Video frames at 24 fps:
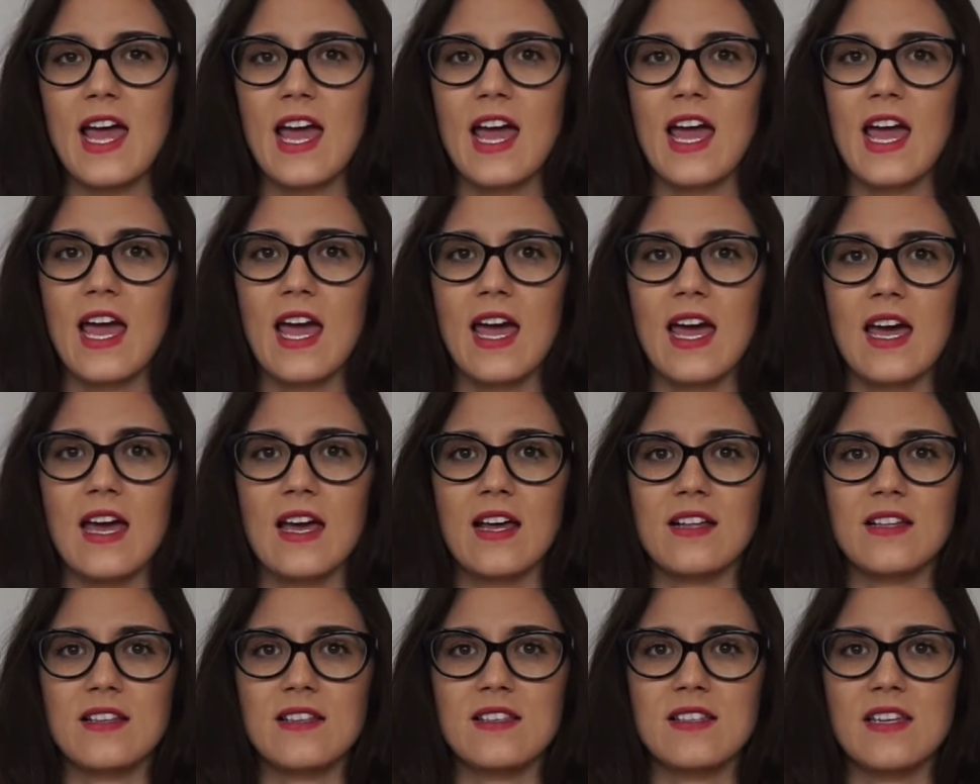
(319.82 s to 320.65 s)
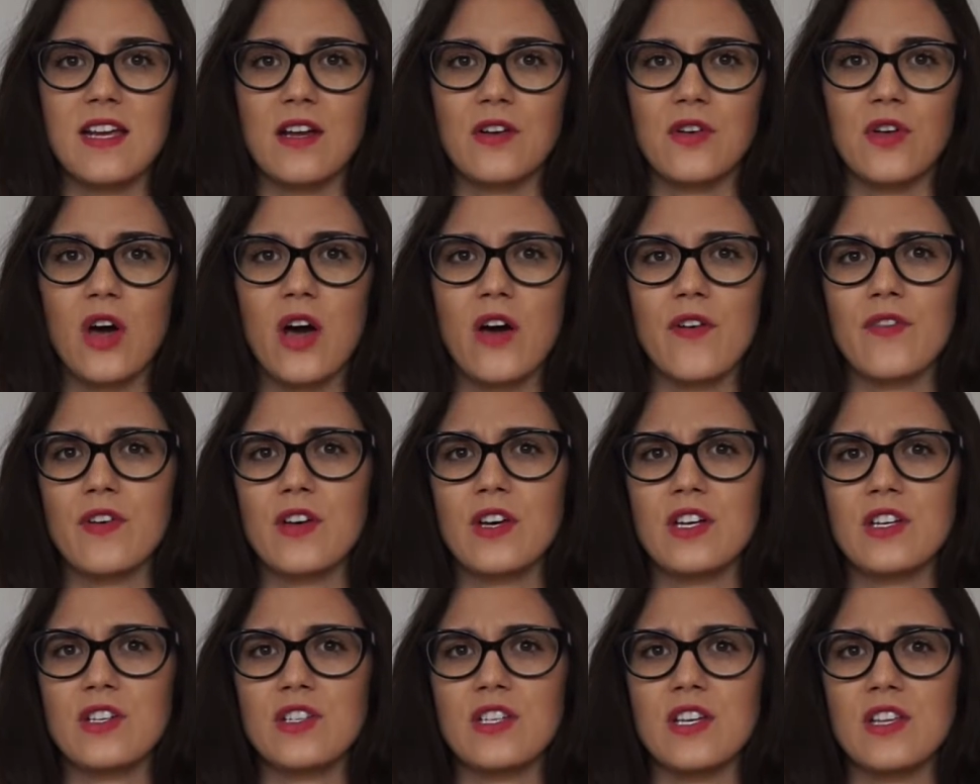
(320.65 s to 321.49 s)
and
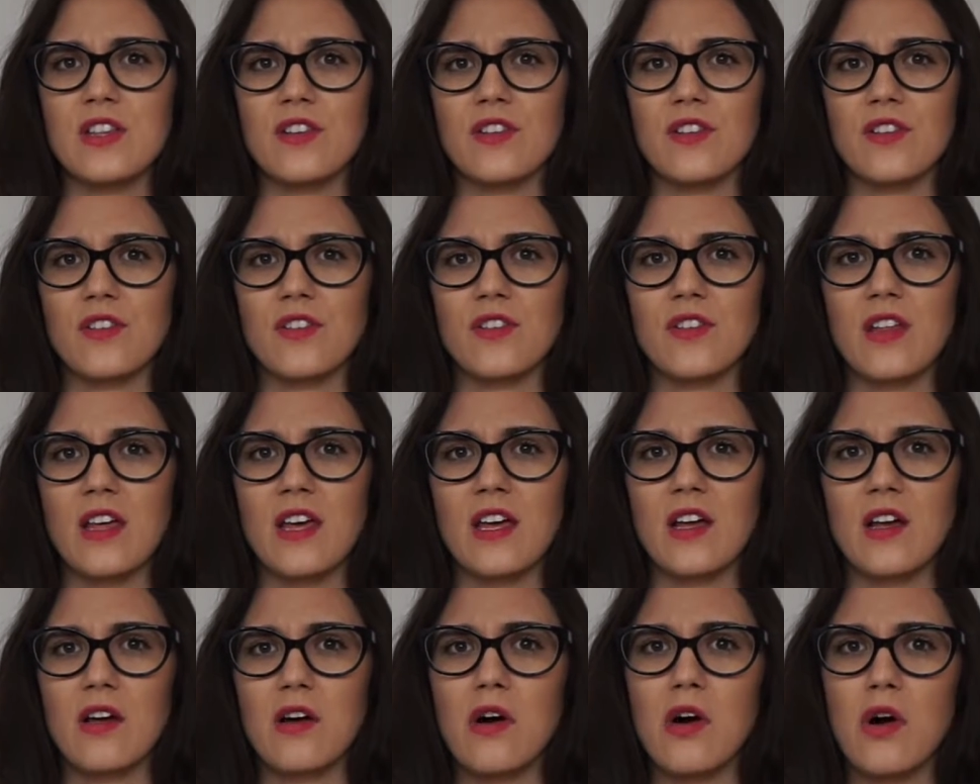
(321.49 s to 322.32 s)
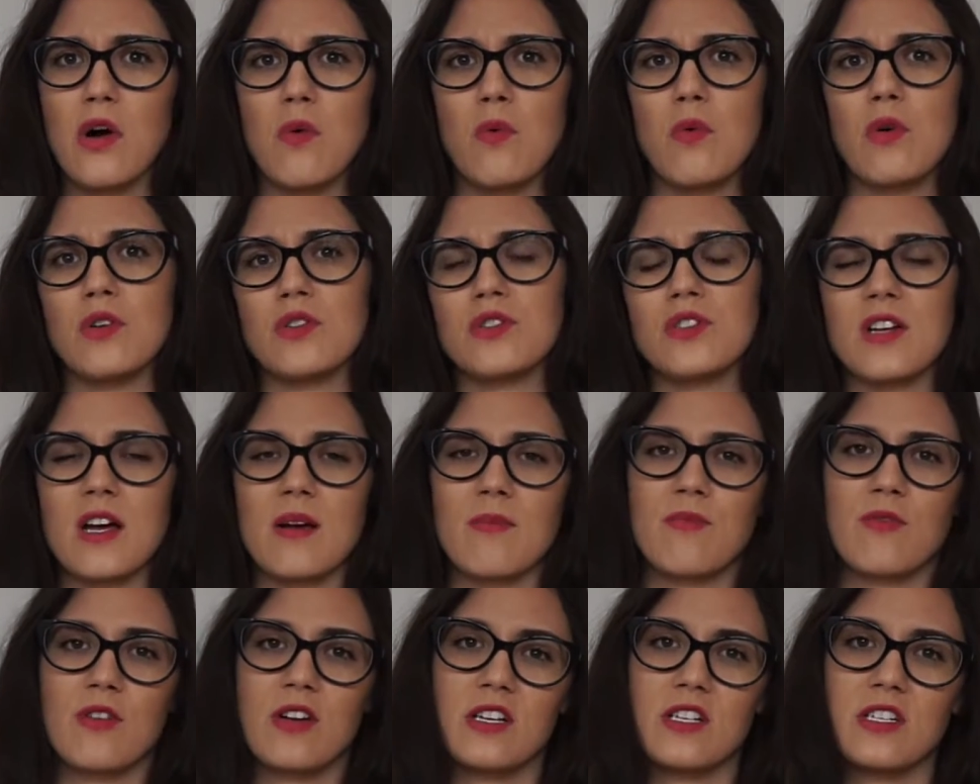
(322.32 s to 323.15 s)
standoffish, and they're like, oh, well,
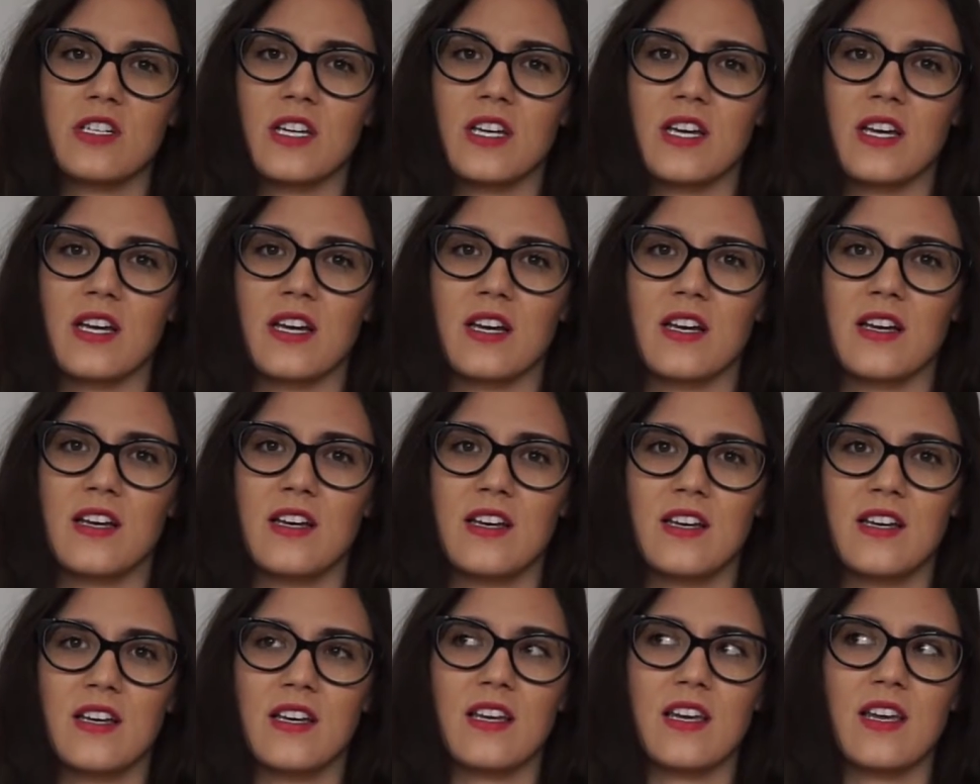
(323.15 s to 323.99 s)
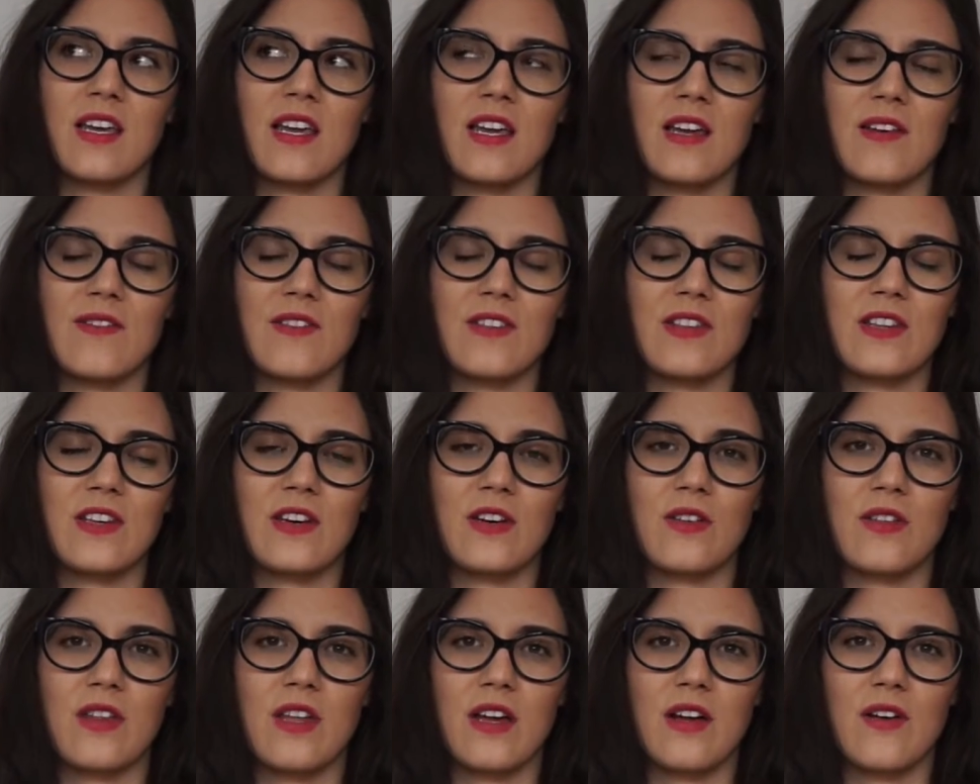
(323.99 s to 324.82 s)
stop preaching, even
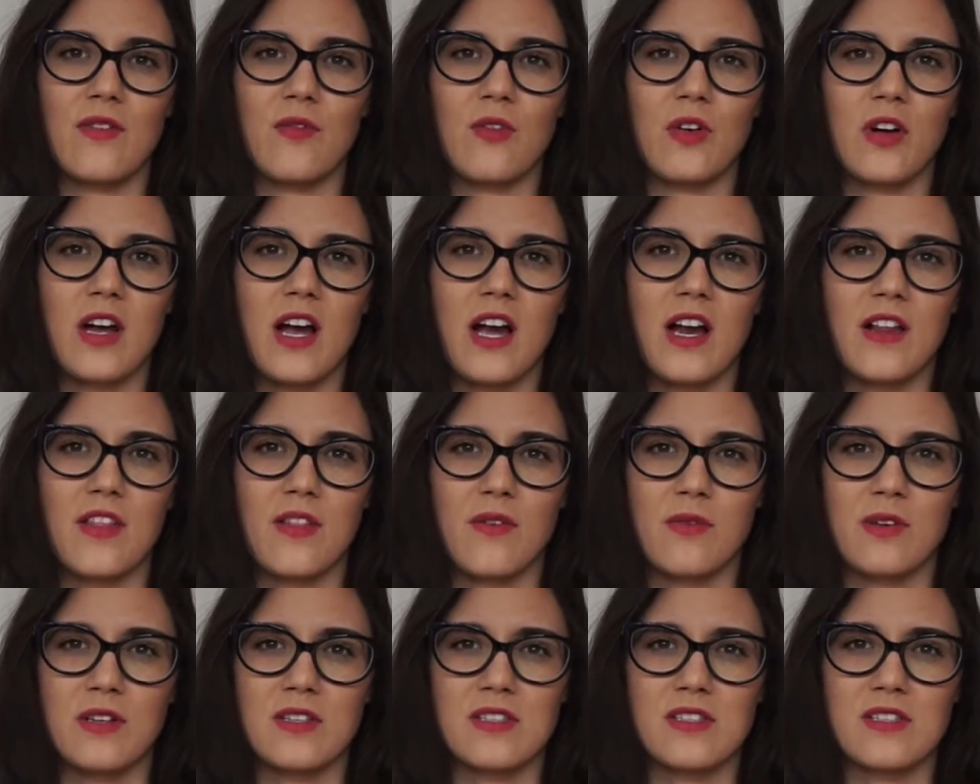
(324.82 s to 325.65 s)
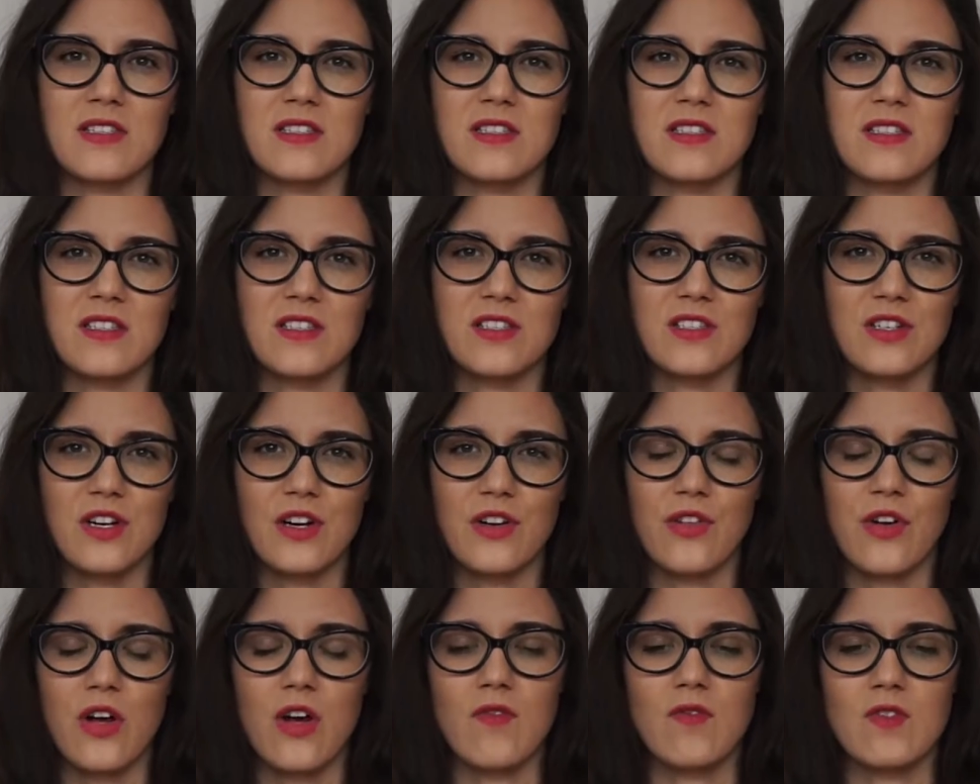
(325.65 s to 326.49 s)
though they were kind of the ones to
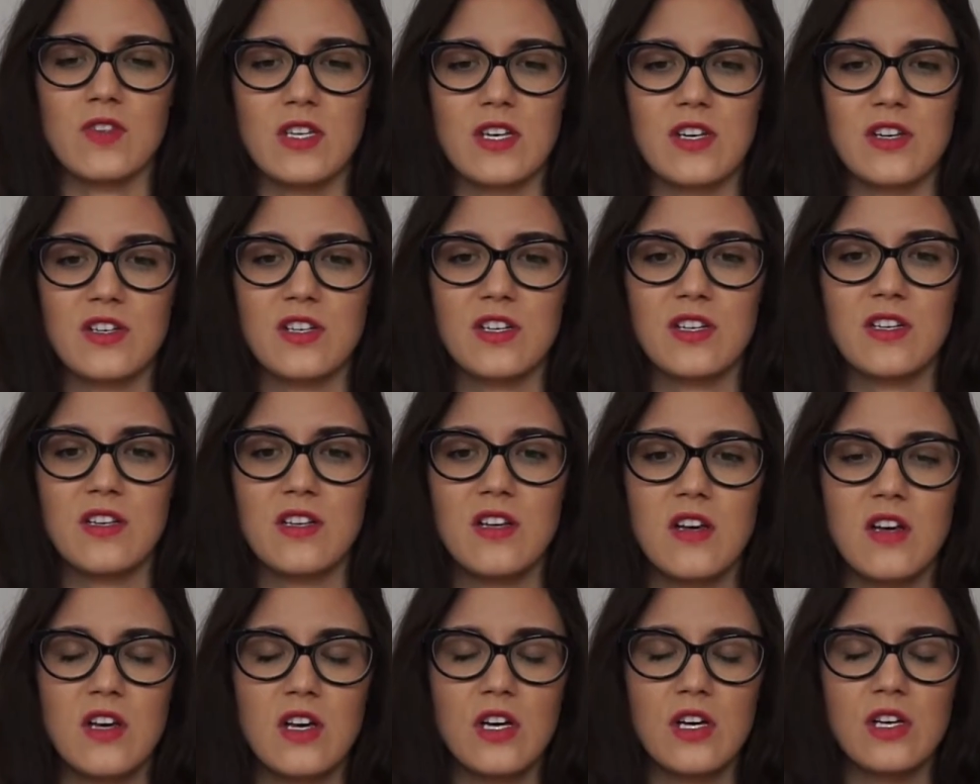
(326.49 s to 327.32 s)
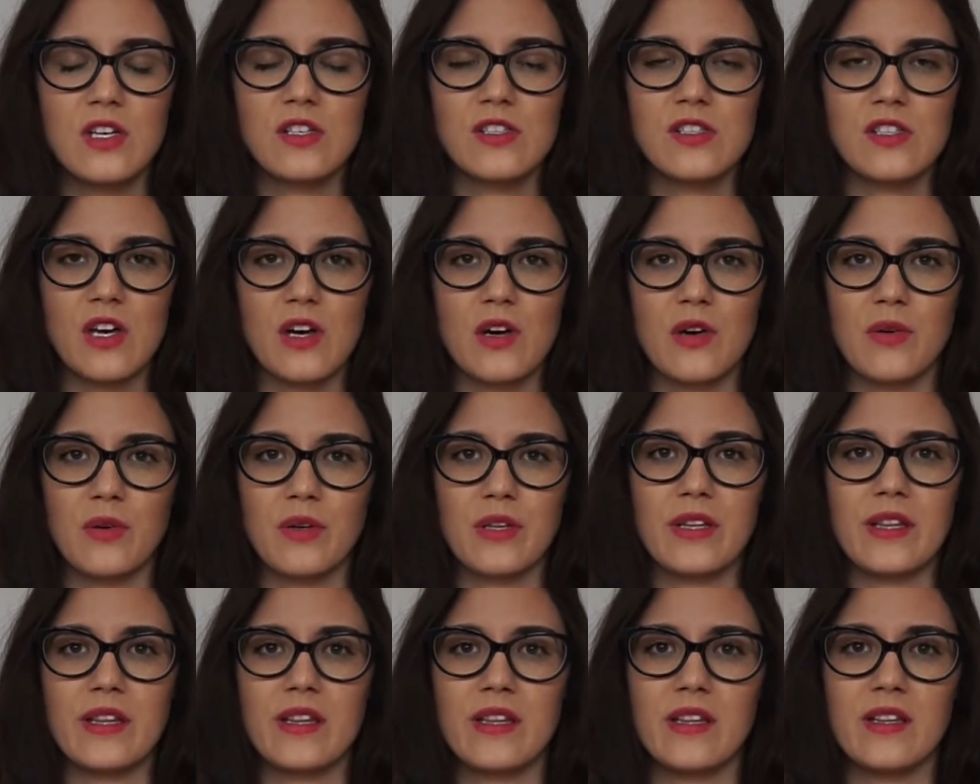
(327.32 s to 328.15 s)
start the conversation. So
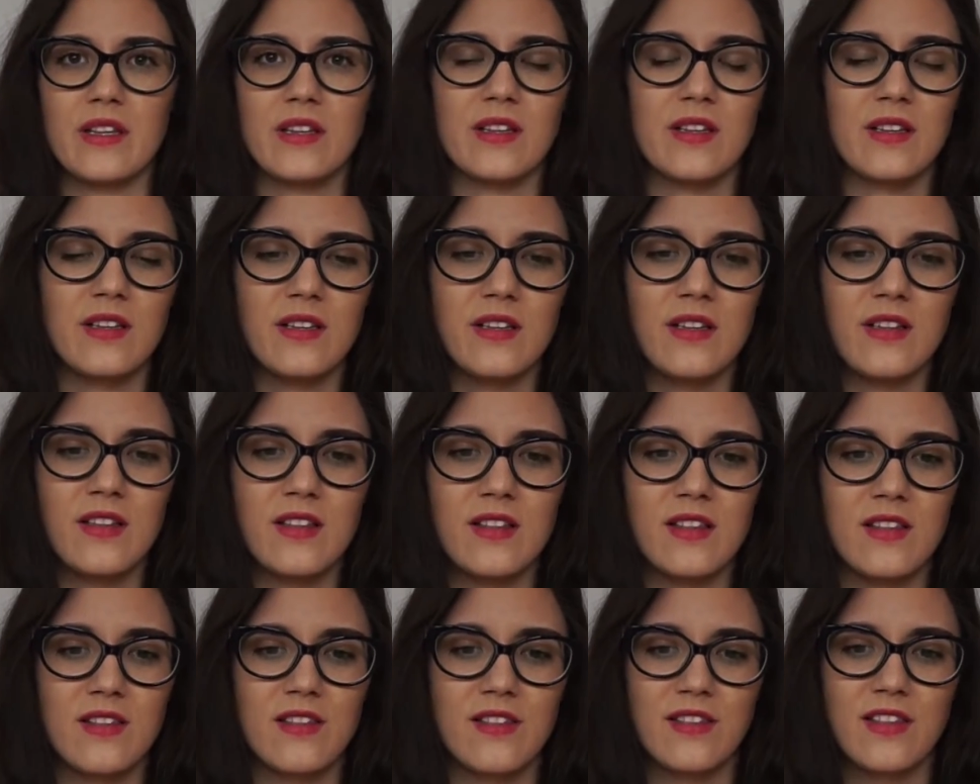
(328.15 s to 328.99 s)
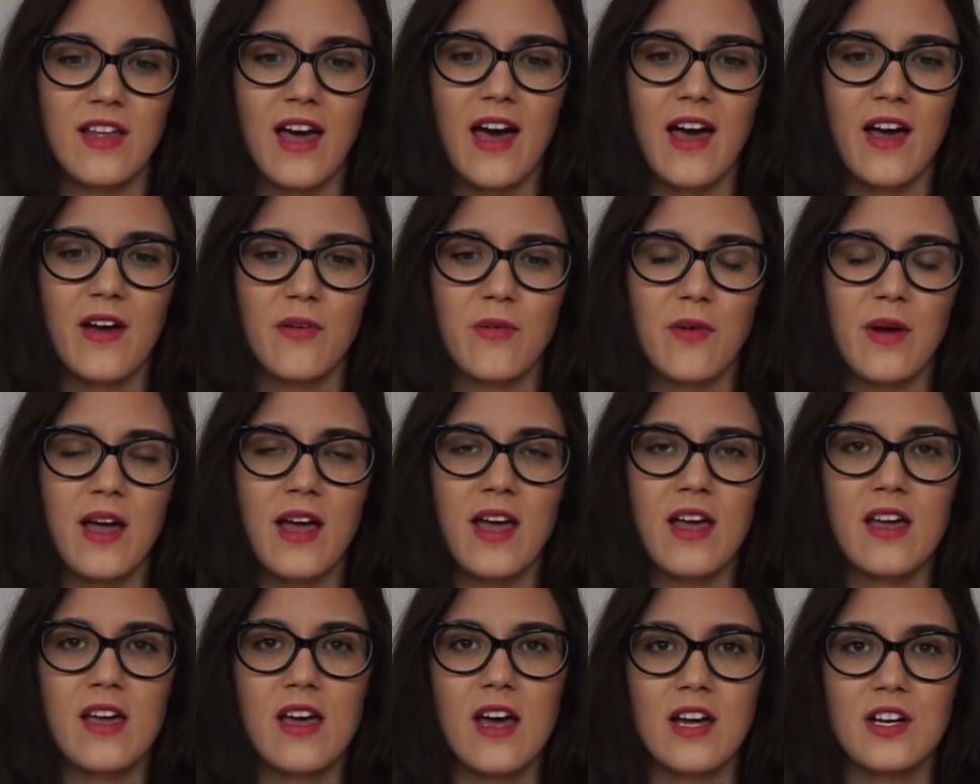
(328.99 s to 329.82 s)
in that
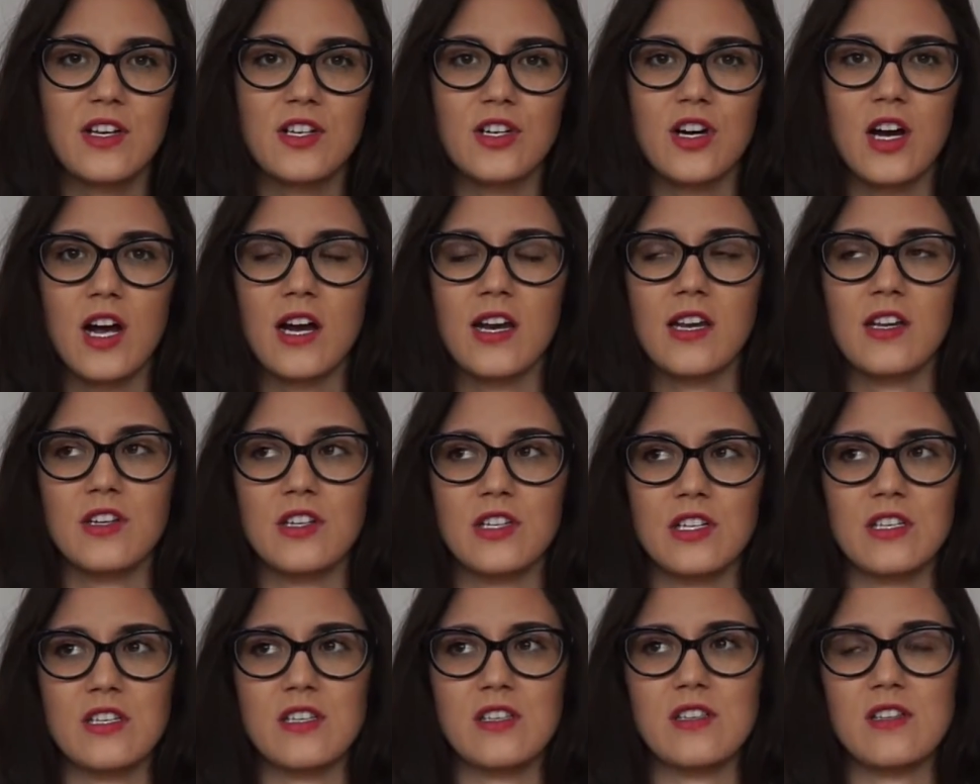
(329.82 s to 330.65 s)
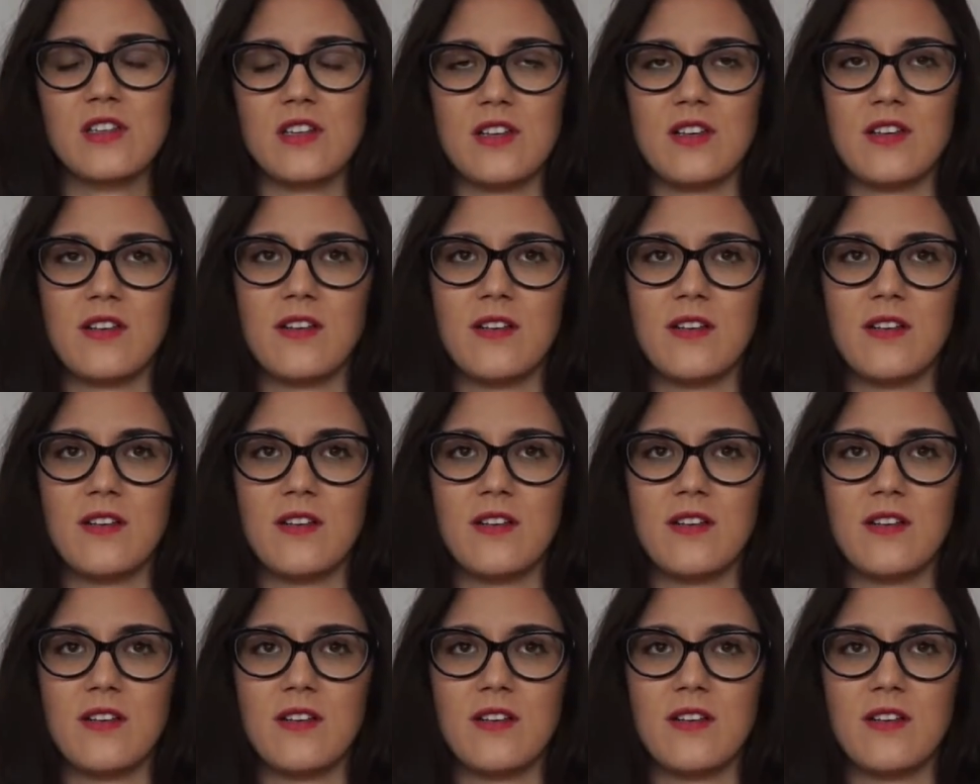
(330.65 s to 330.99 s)
way, I try to just